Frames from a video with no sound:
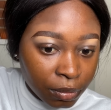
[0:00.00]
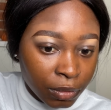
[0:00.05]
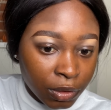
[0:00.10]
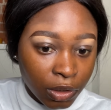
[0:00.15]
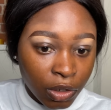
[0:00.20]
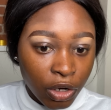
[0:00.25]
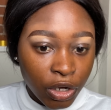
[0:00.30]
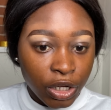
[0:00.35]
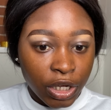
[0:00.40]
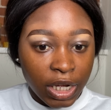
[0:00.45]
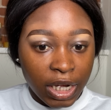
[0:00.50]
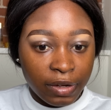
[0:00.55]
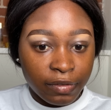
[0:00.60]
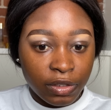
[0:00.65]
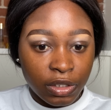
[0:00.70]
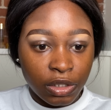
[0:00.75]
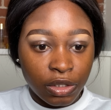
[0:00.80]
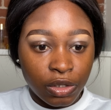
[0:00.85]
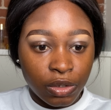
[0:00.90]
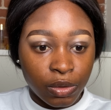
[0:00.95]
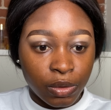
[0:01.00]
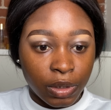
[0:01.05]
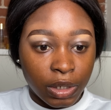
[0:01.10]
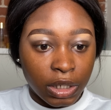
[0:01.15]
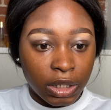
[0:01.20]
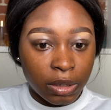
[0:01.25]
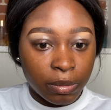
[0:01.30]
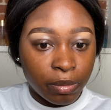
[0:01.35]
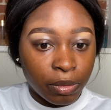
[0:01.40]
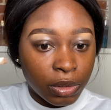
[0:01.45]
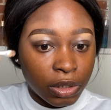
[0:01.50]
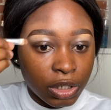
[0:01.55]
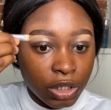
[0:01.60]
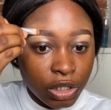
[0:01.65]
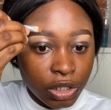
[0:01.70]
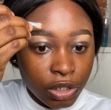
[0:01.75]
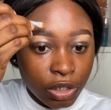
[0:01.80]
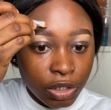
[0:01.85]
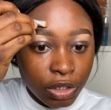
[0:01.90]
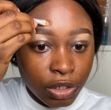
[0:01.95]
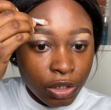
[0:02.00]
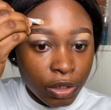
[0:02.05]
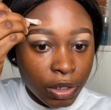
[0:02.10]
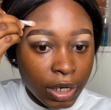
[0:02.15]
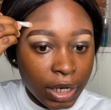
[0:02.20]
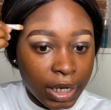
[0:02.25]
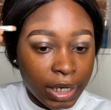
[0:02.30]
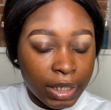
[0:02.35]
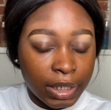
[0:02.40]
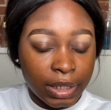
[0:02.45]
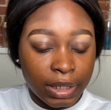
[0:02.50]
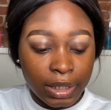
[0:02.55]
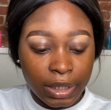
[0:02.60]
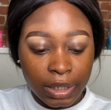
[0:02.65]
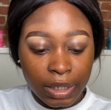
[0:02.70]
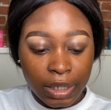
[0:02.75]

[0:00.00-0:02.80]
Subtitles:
All you have to do is position your hand,